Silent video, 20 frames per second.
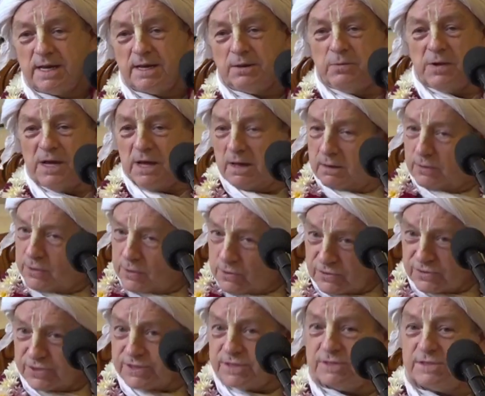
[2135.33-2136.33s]
We are
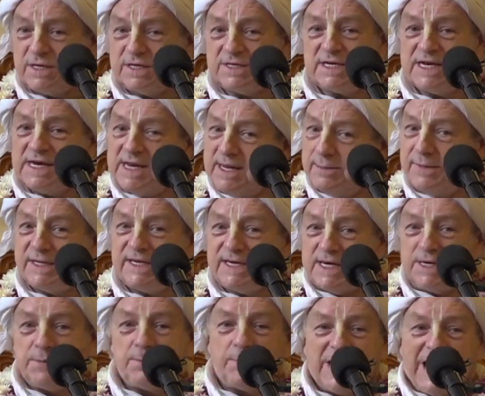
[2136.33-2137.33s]
used to this
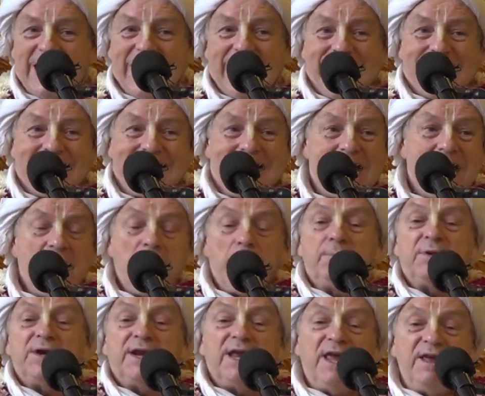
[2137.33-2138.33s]
limited plane.
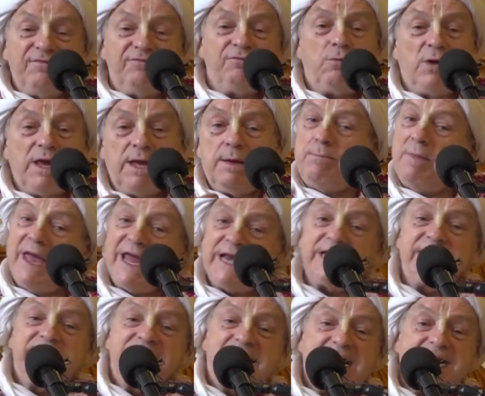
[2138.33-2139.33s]
But if we
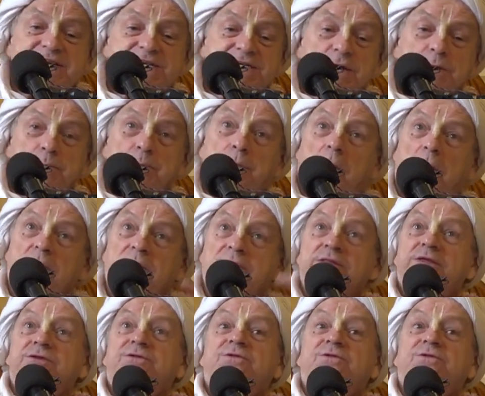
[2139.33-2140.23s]
meditate upon the